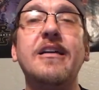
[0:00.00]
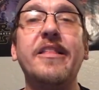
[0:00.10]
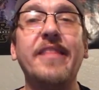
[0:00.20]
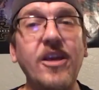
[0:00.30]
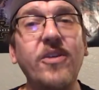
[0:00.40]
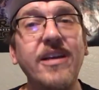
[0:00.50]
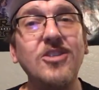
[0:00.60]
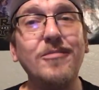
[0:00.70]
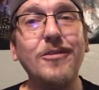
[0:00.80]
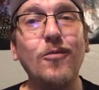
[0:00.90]
Thank you guys so
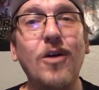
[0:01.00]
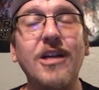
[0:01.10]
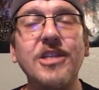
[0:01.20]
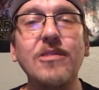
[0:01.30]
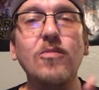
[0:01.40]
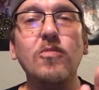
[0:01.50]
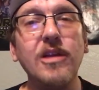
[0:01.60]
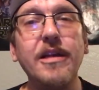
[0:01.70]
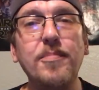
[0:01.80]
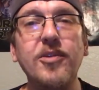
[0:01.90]
much for watching.
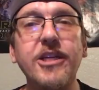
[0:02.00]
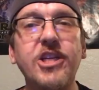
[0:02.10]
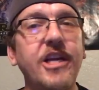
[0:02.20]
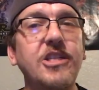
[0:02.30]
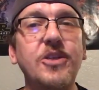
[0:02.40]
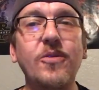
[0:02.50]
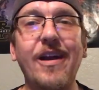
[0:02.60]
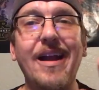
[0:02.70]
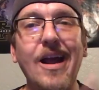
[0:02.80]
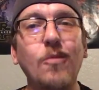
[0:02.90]
Really appreciate you,
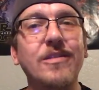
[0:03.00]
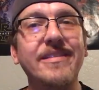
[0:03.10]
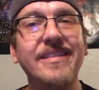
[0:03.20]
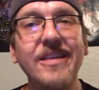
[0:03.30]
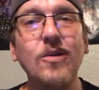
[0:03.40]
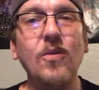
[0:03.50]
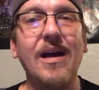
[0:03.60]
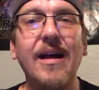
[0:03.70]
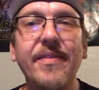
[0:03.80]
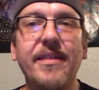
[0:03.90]
and I will see you
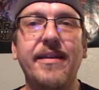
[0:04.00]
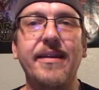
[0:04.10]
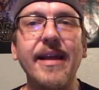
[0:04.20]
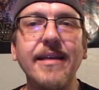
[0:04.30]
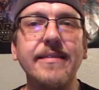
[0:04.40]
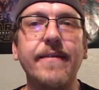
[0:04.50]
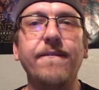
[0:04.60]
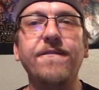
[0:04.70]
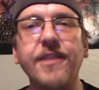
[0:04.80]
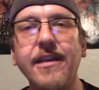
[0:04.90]
on the next
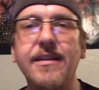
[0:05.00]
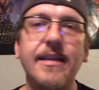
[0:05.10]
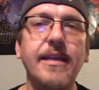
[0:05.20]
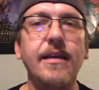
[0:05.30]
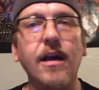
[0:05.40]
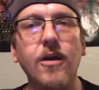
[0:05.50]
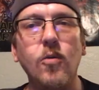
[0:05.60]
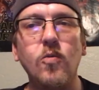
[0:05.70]
video.